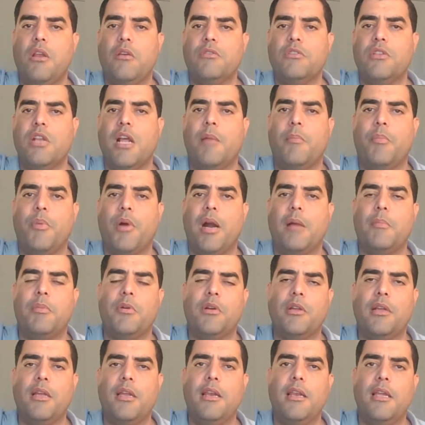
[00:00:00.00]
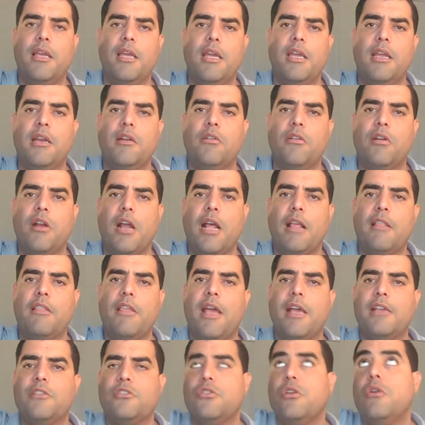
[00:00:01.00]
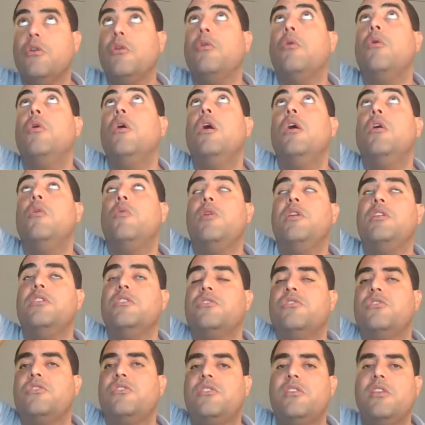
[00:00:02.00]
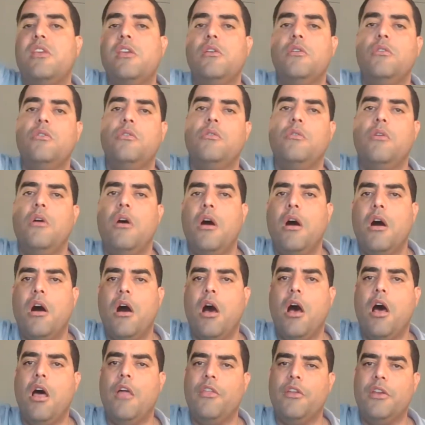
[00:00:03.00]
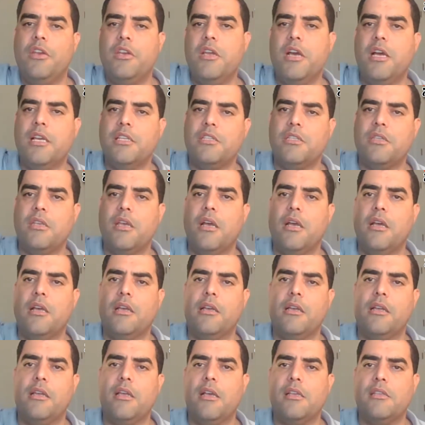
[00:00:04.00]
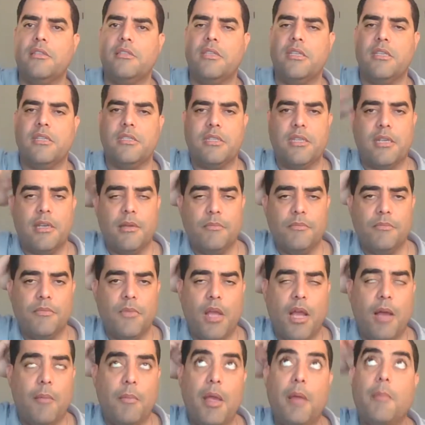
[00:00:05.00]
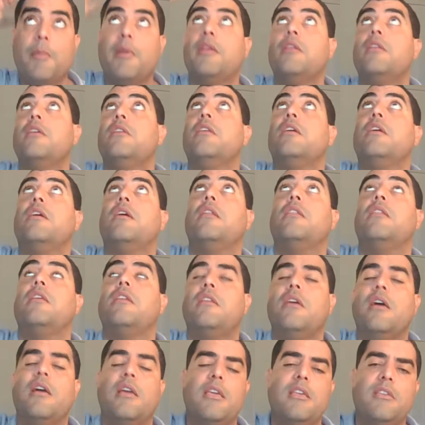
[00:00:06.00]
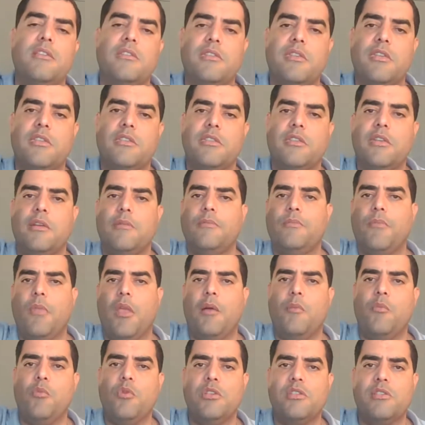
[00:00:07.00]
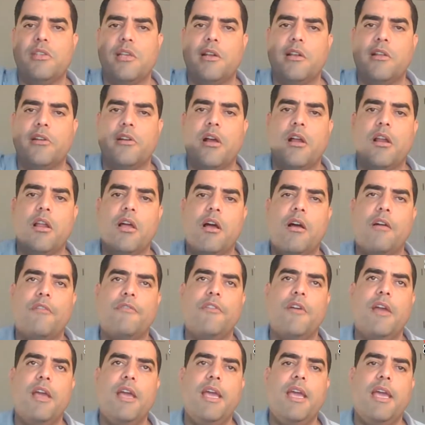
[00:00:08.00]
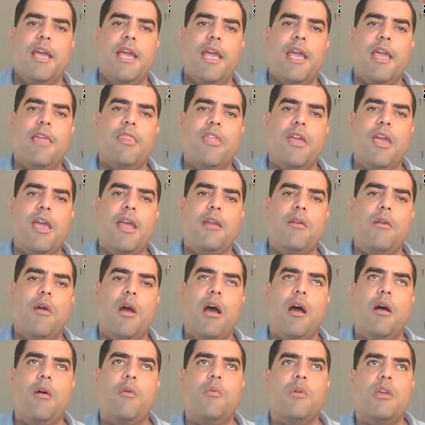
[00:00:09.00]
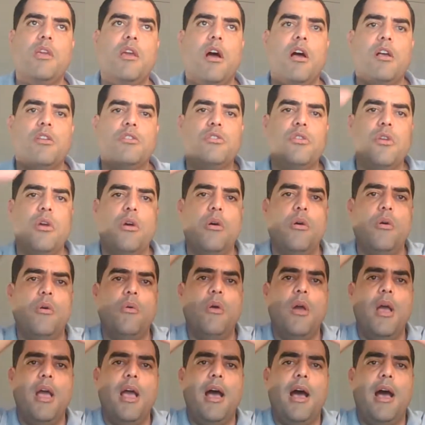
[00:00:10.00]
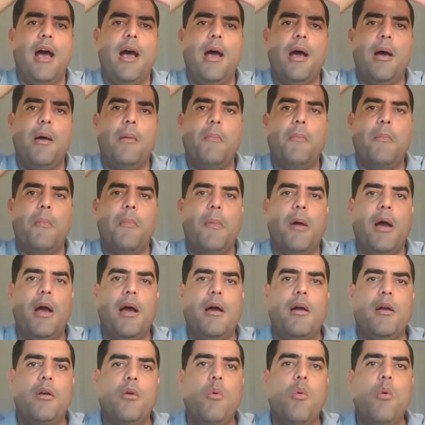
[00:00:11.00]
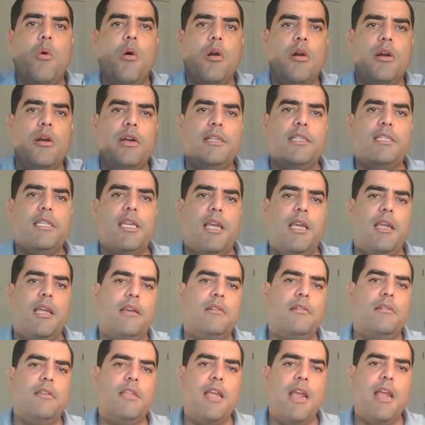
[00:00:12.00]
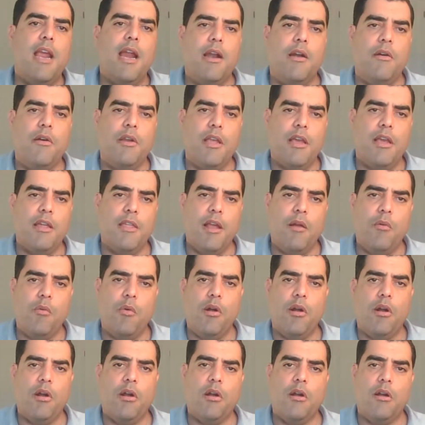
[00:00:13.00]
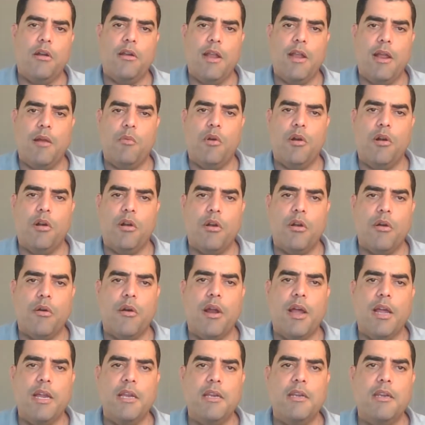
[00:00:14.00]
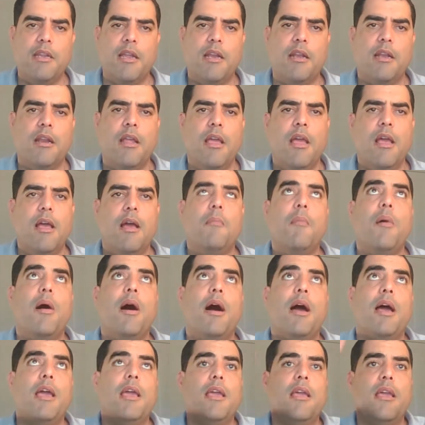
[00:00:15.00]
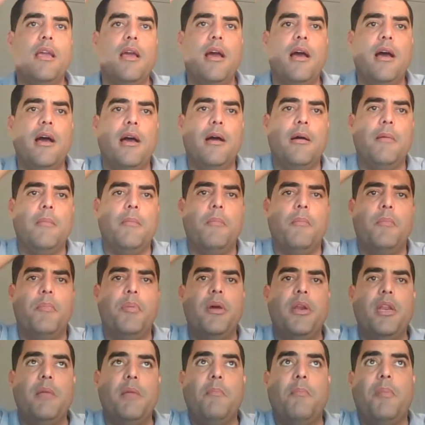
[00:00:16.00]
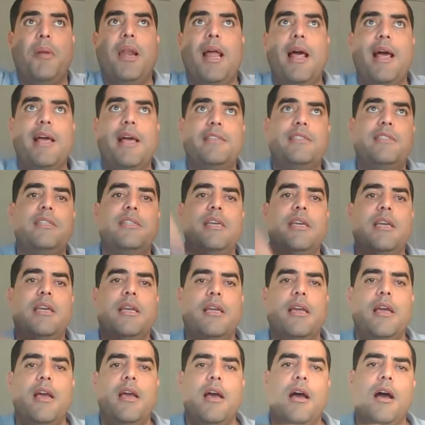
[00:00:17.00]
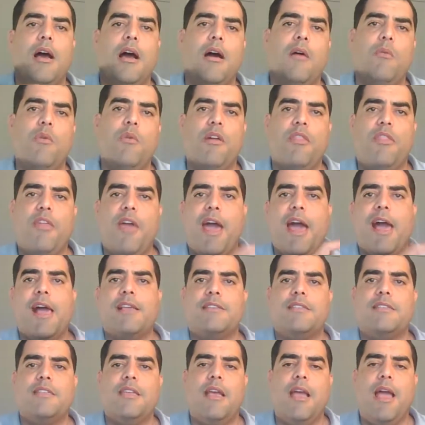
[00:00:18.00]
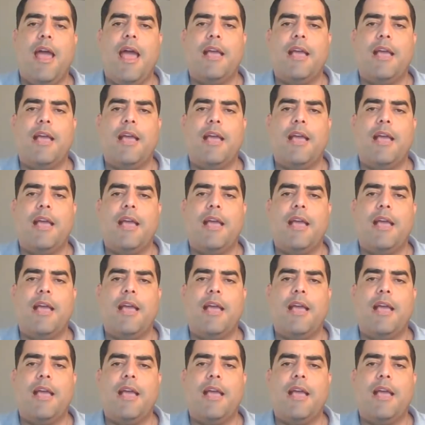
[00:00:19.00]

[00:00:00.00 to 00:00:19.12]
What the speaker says: not proper to clean or not that. So we just seal all the dust system. The ducting system. We seal it all off, and then we also quarantine the area that we're grinding by putting plastic with access to